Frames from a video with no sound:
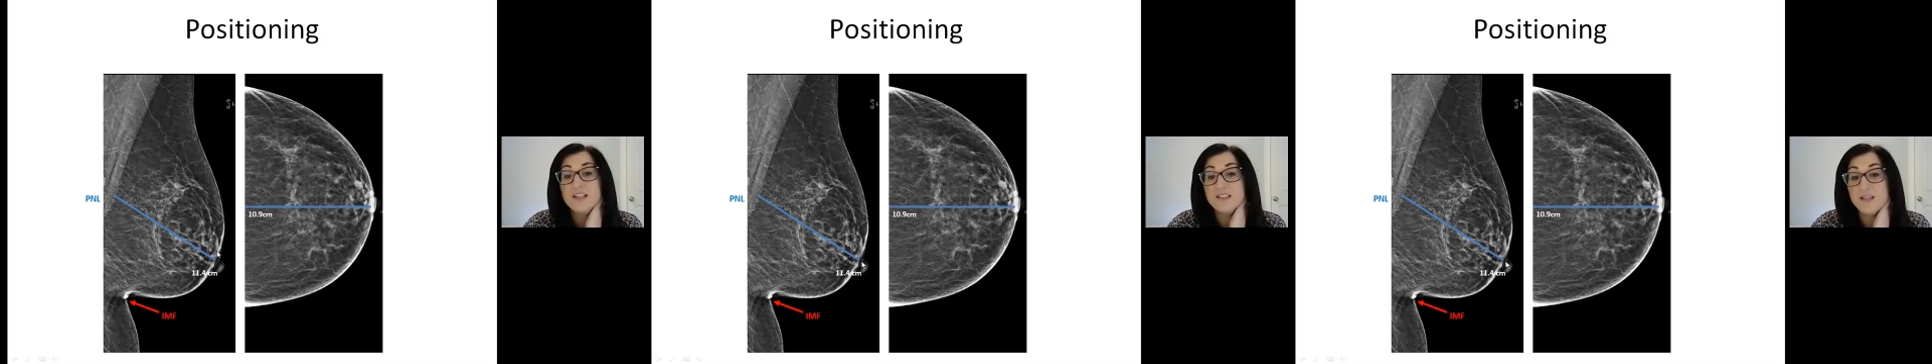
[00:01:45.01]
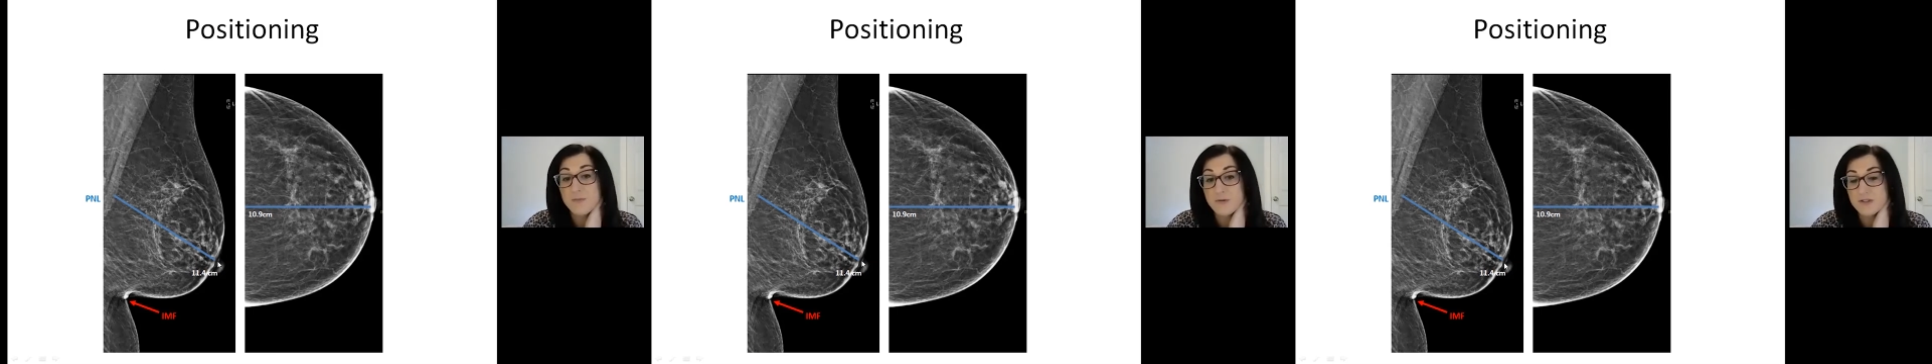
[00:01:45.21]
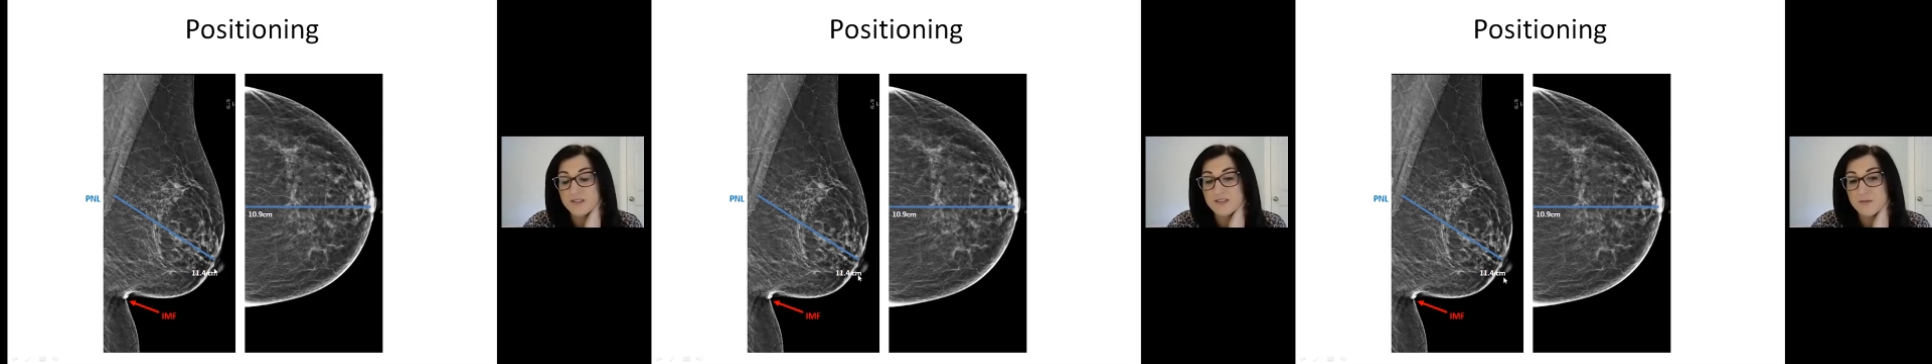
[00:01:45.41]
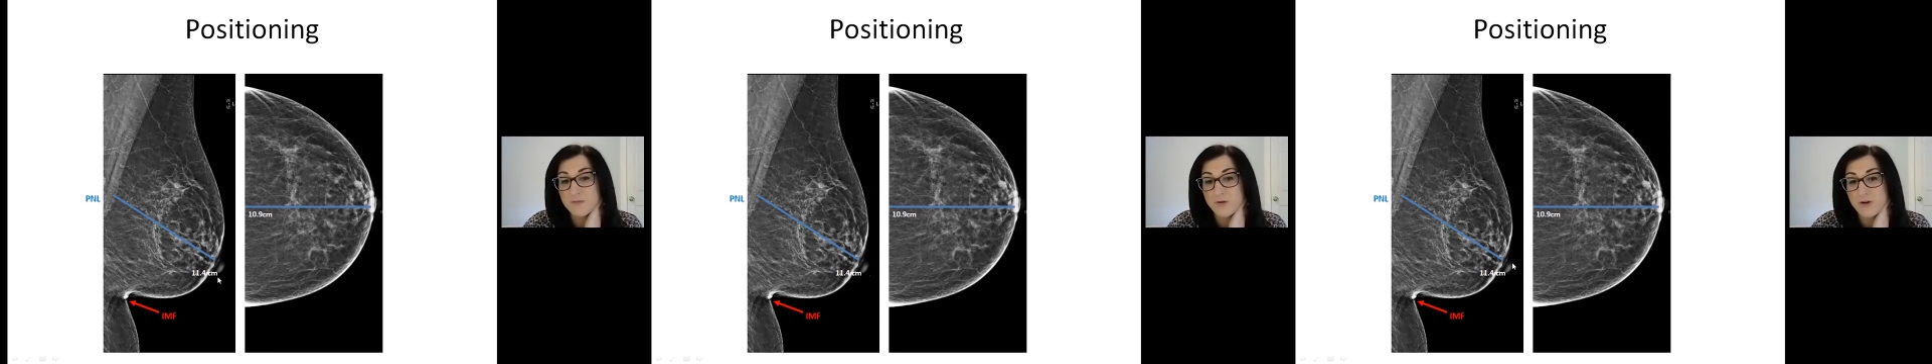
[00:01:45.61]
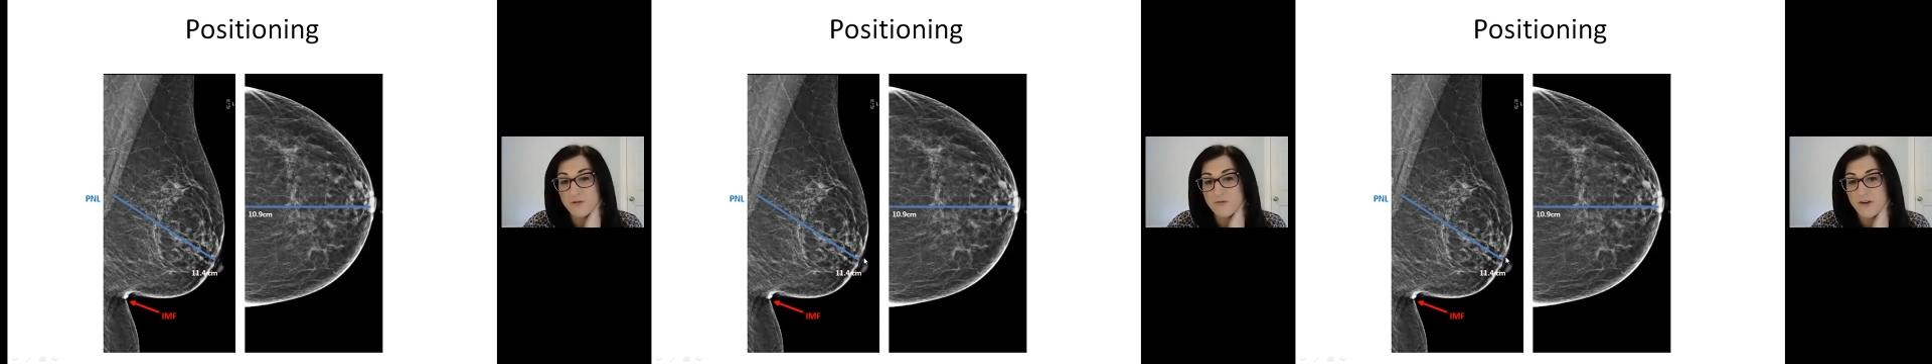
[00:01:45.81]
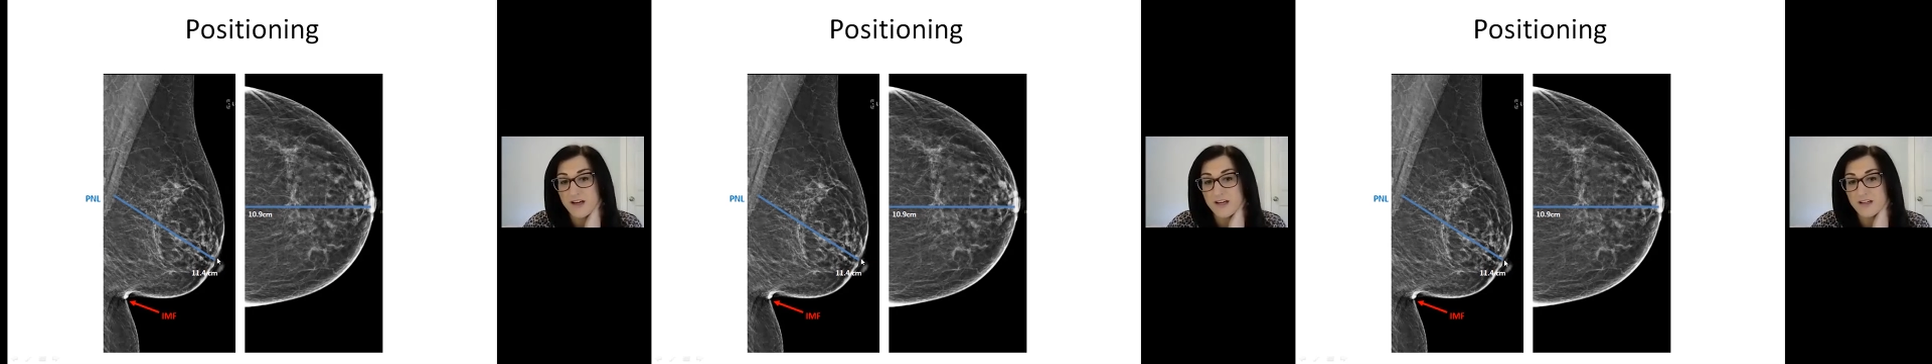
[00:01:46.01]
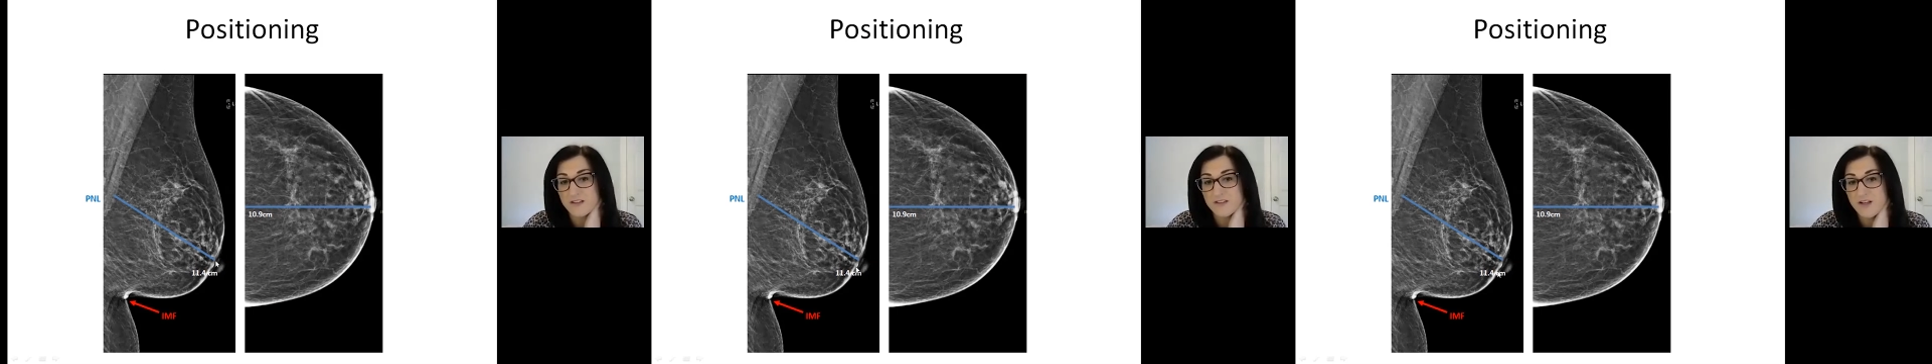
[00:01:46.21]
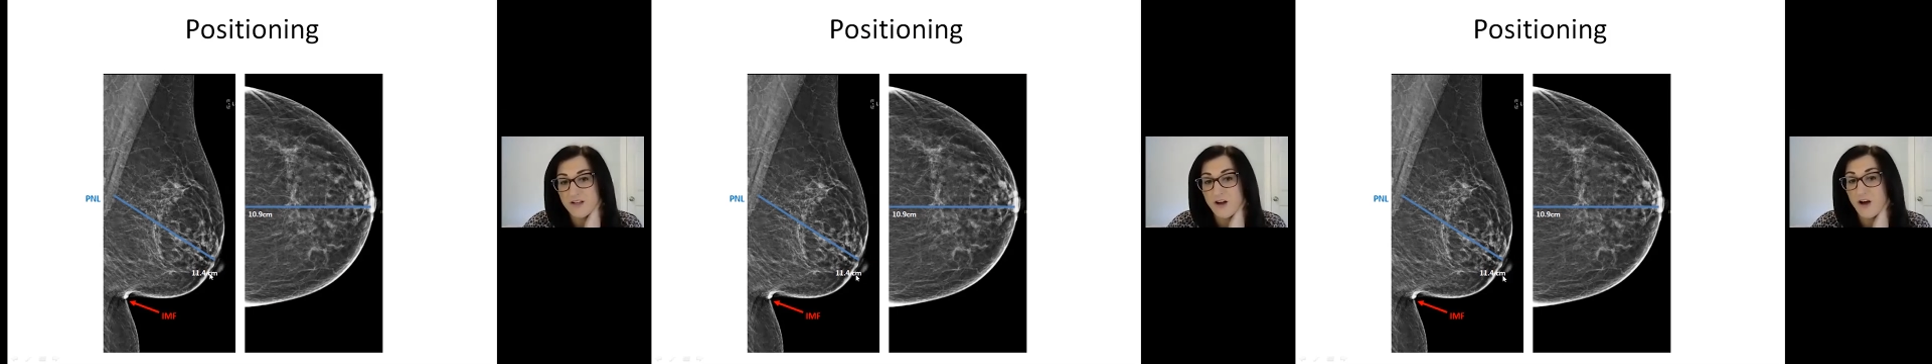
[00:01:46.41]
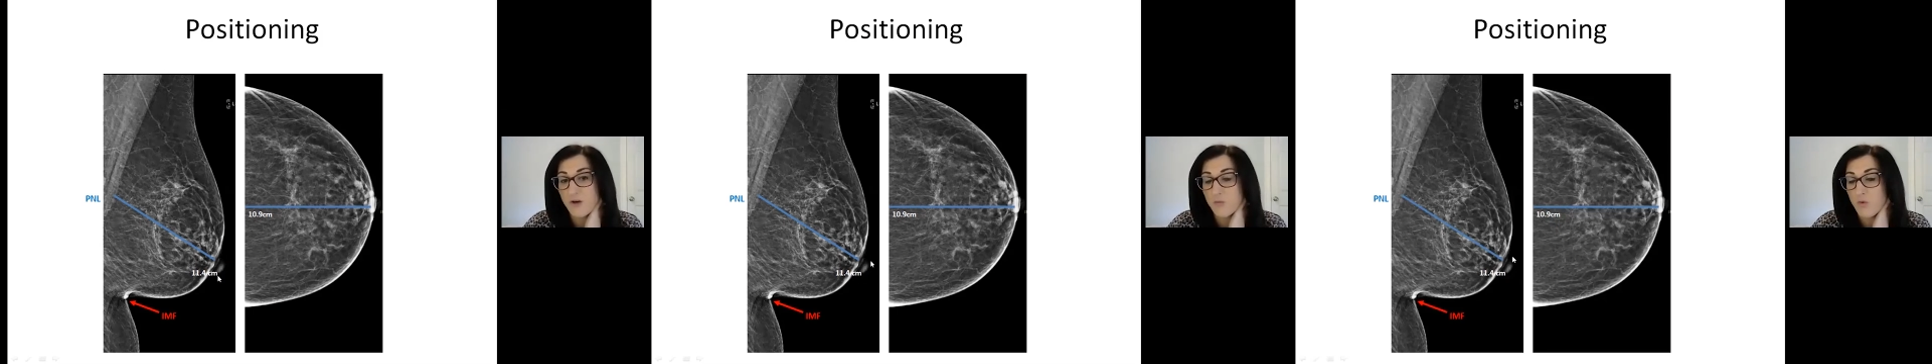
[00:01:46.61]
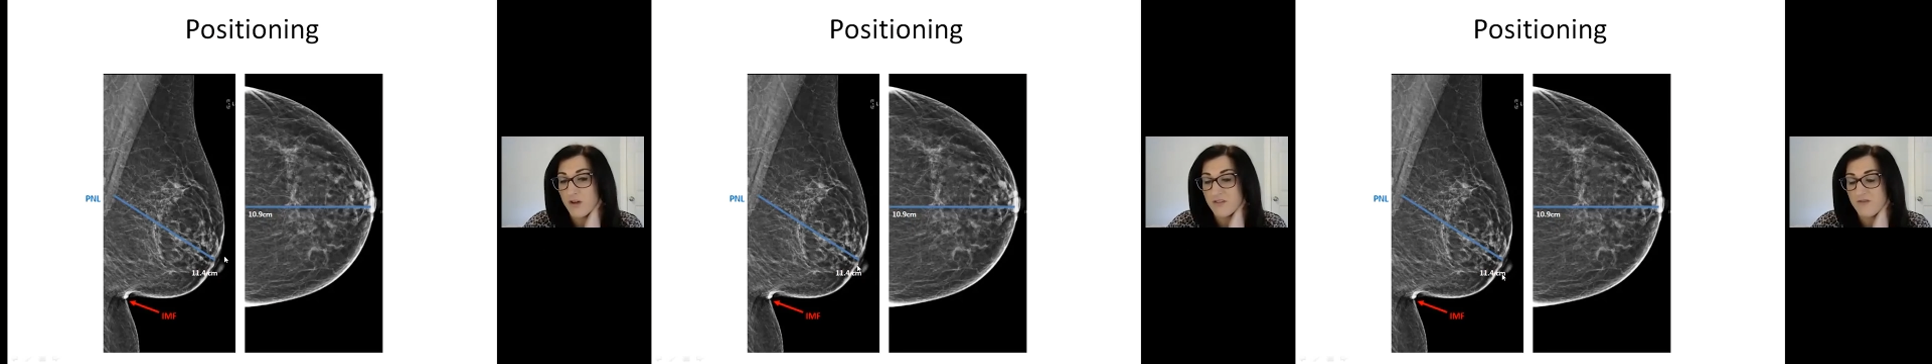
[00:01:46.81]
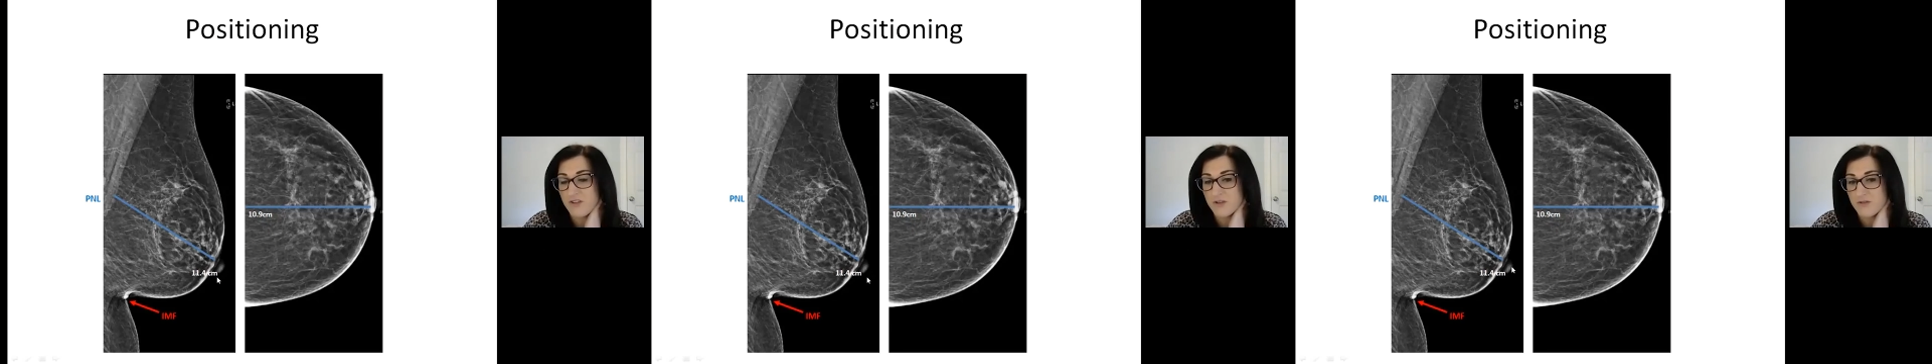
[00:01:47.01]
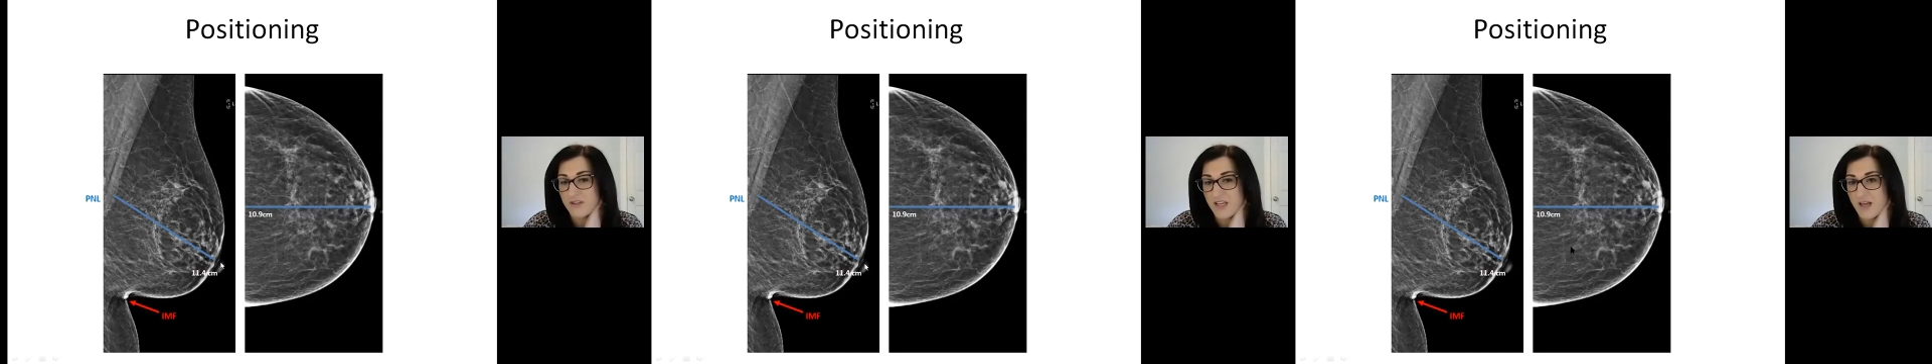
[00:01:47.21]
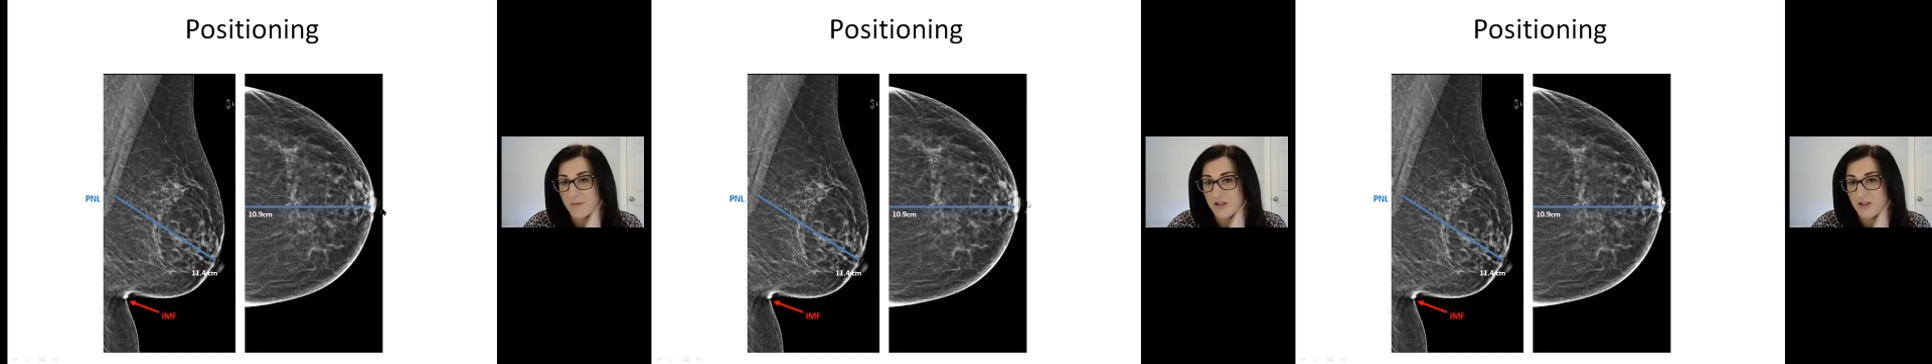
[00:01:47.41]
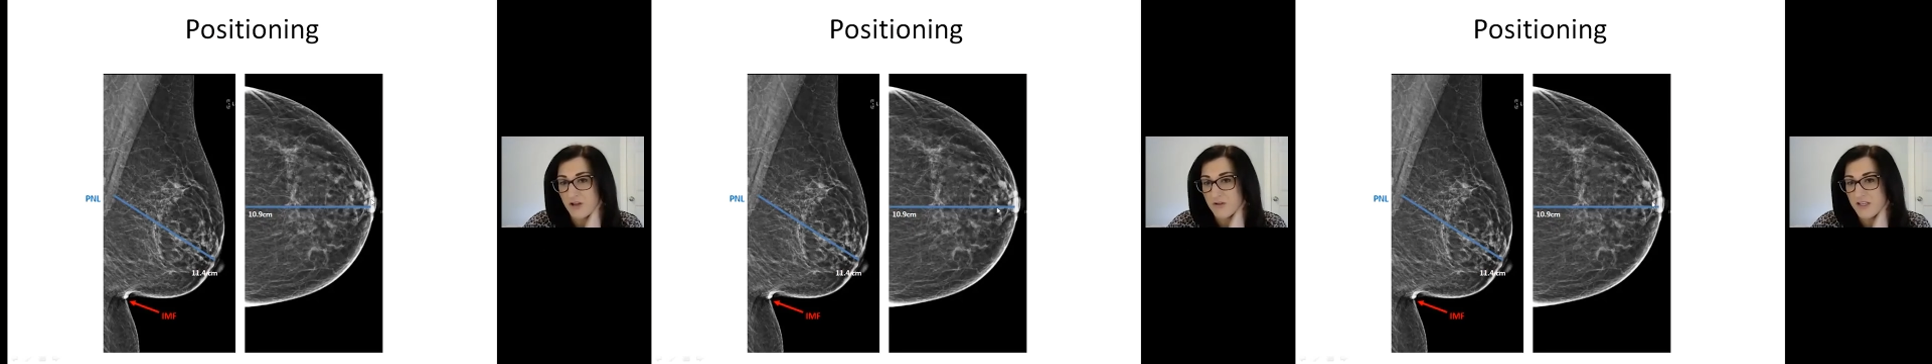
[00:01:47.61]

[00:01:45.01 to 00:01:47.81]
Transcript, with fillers: Nipple is in profile on one view, the MLO.